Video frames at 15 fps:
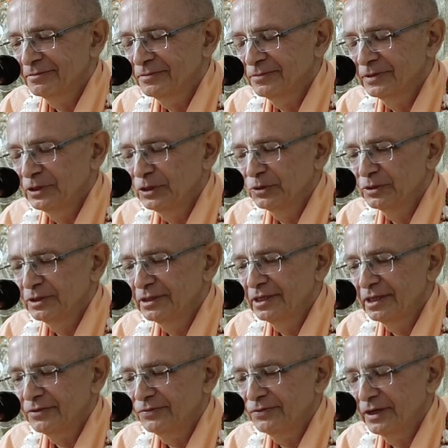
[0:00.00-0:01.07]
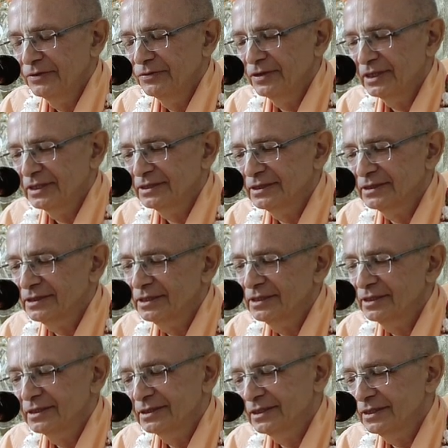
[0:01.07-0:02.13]
we know that there are five rasas, and
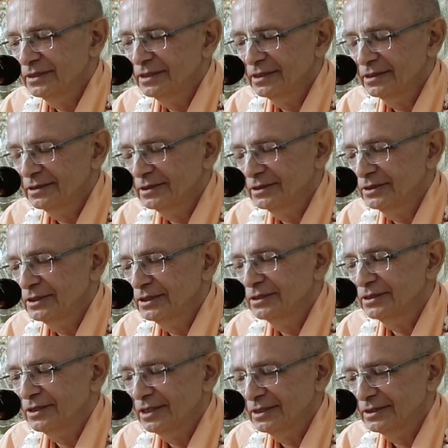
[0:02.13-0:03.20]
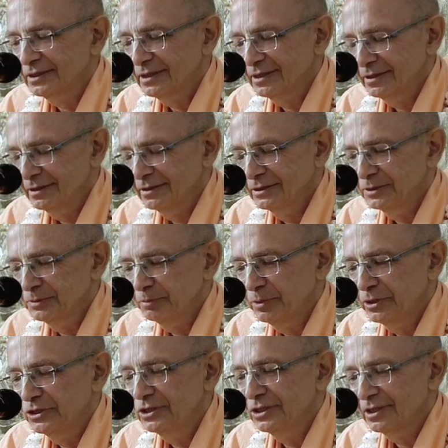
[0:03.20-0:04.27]
he says there is a sixth rasa, it's
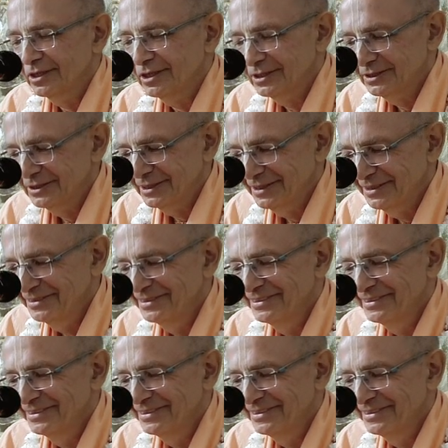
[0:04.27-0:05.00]
preaching rasa.